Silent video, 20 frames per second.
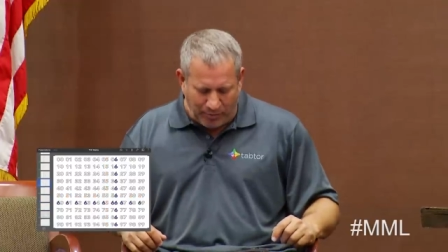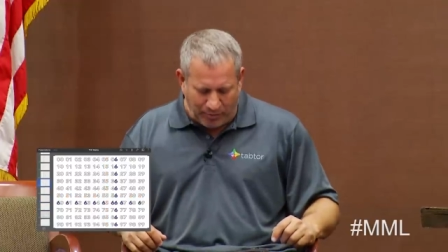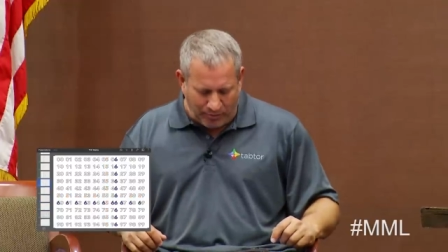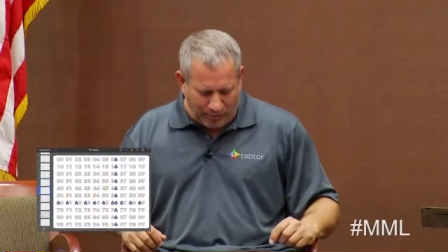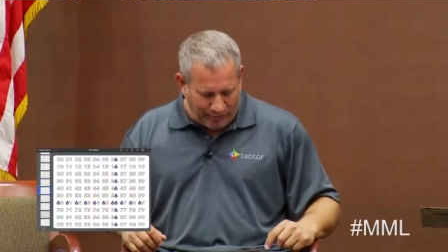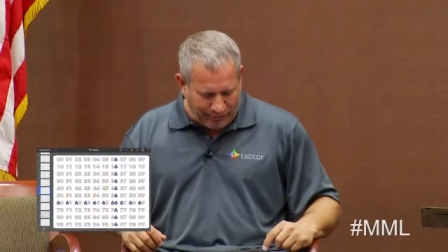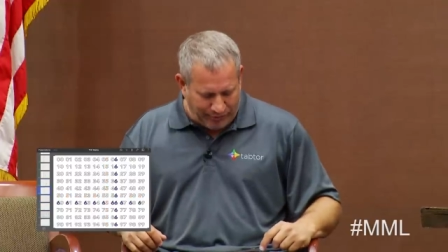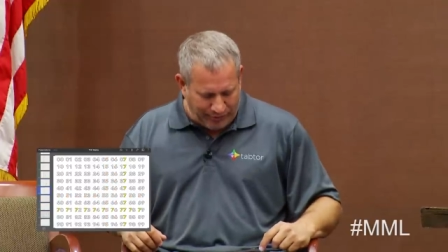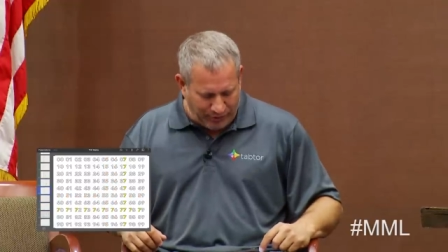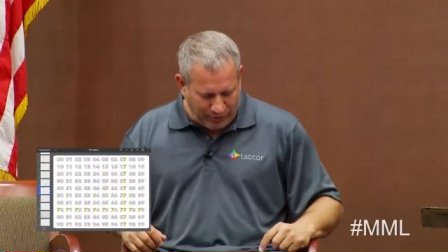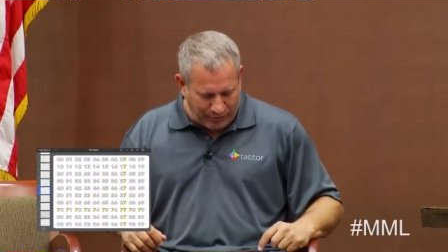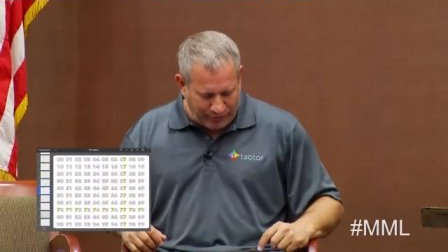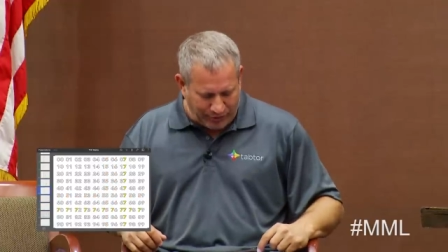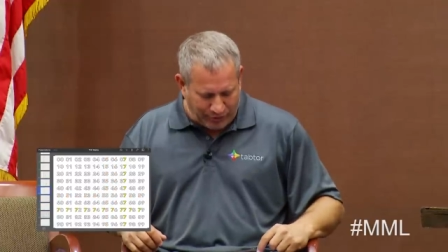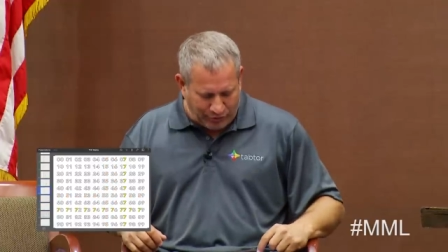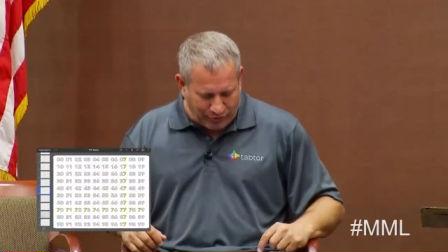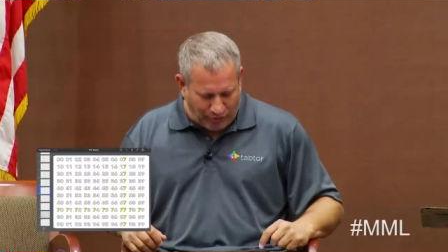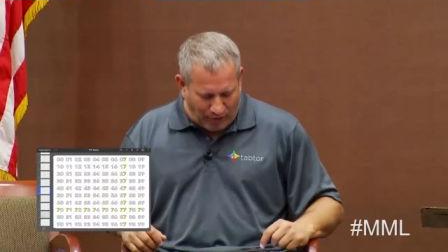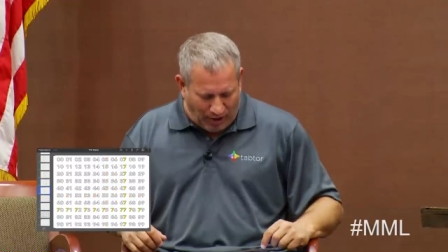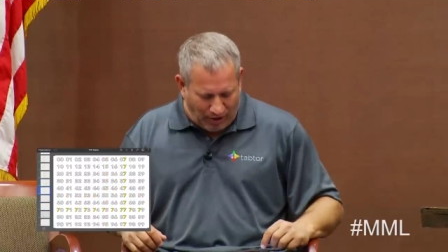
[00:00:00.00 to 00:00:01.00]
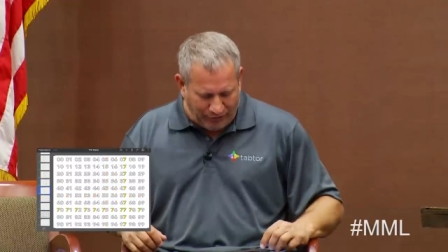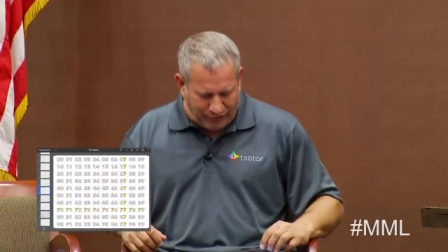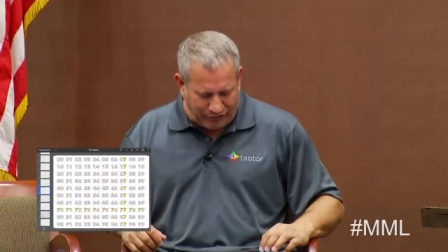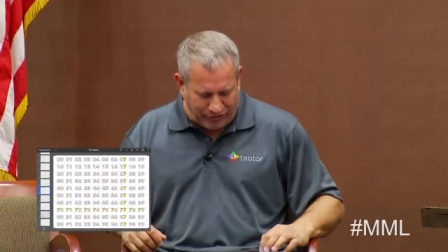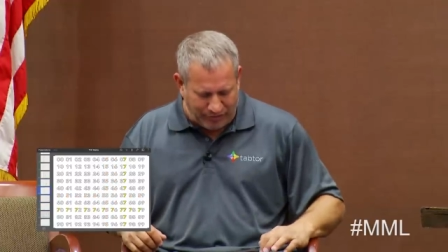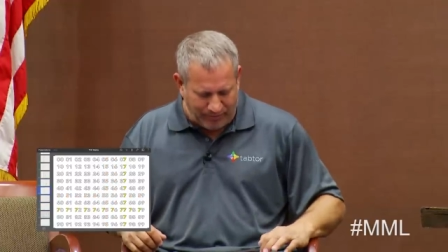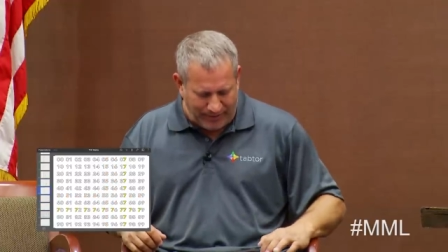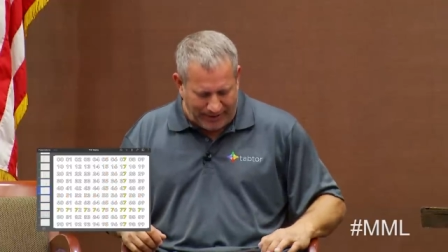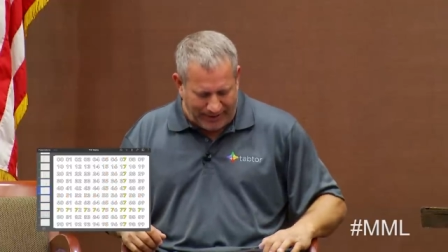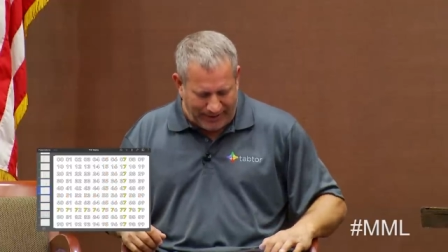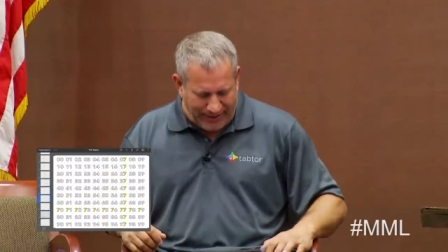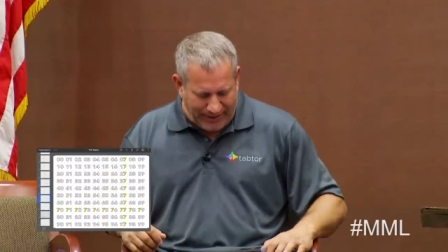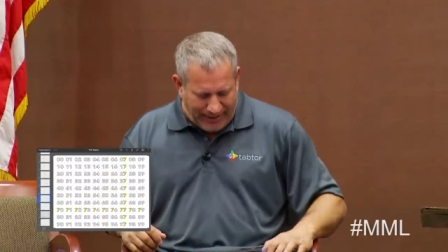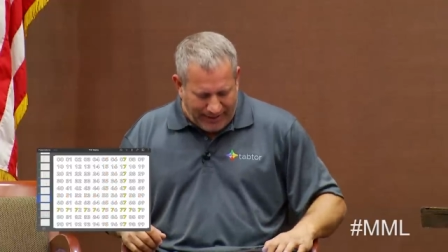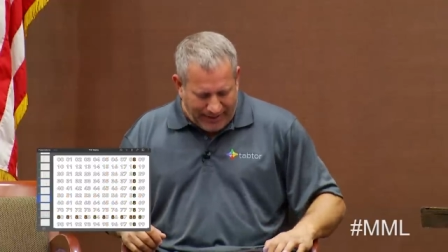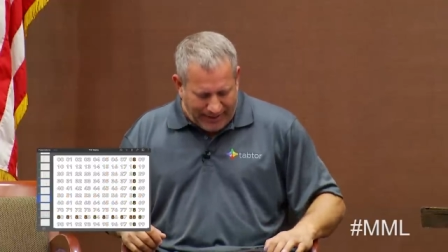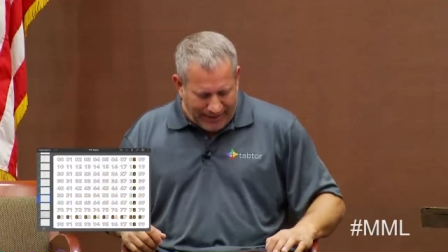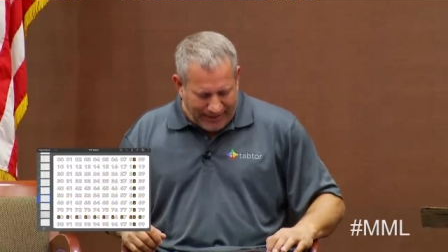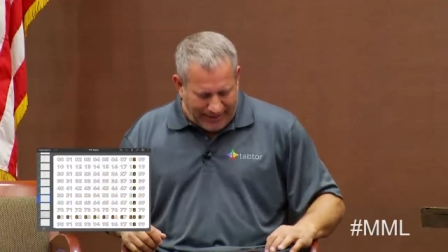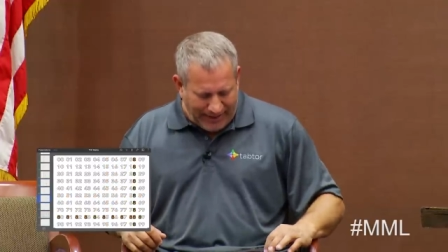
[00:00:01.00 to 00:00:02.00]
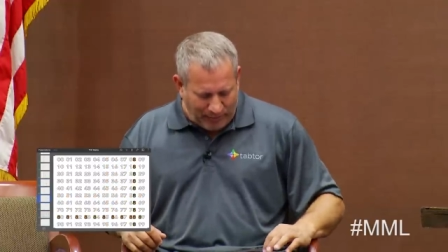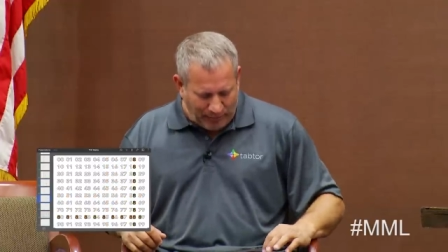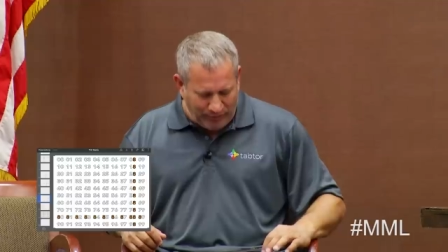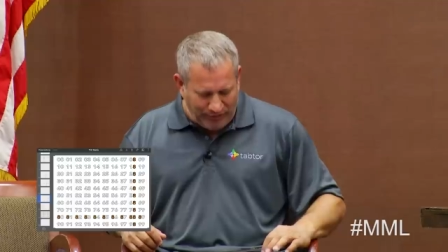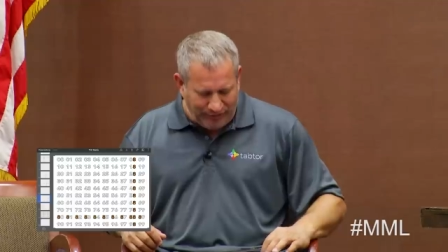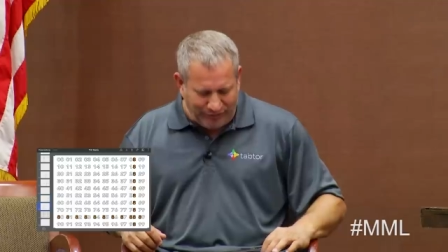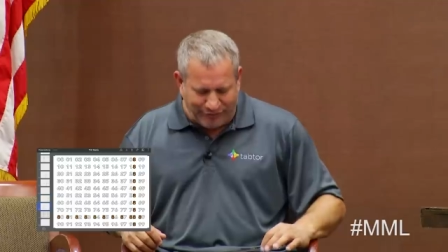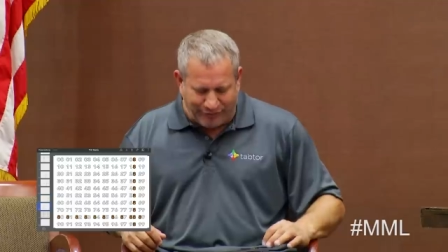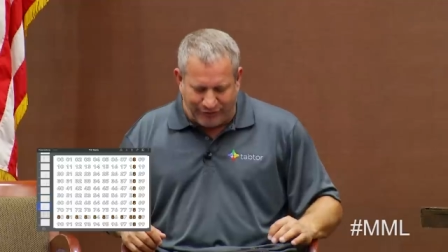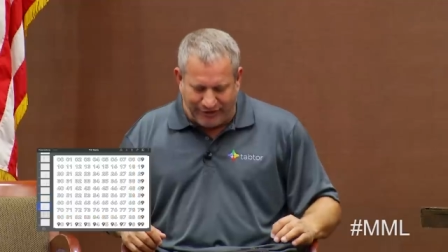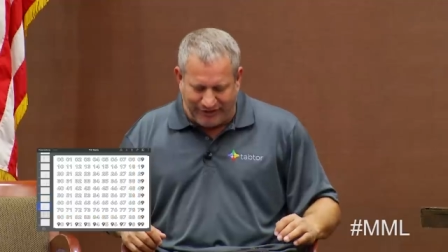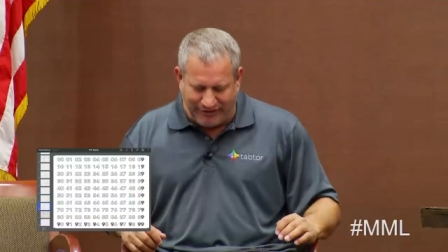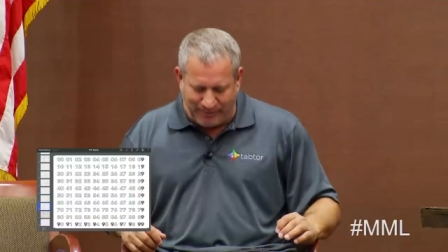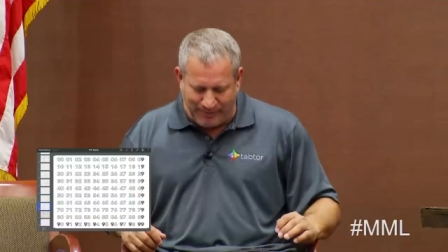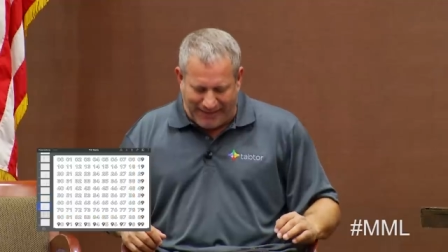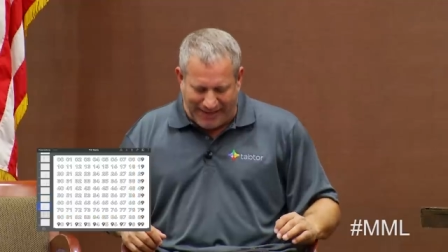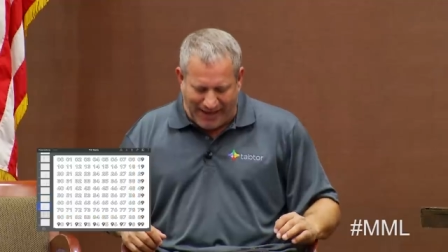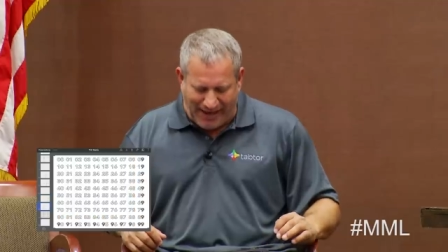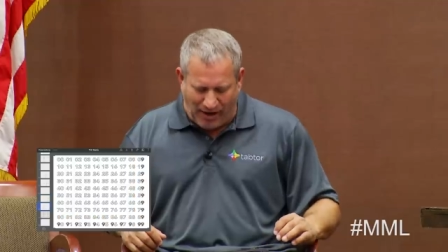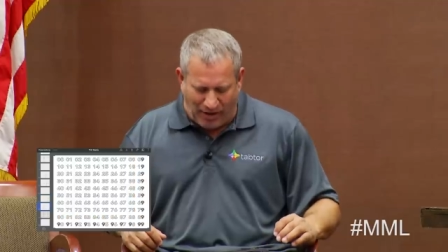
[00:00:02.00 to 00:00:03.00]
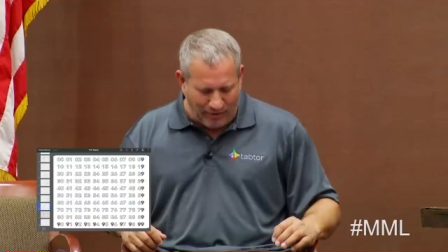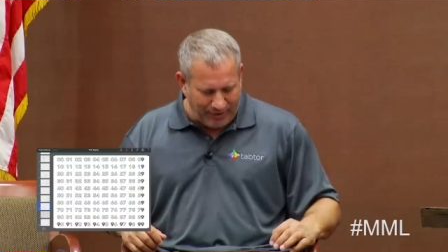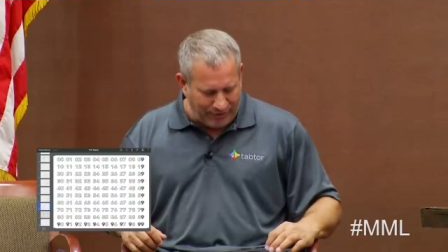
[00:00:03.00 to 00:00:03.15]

revealed a cross to me, and that really freaked me out.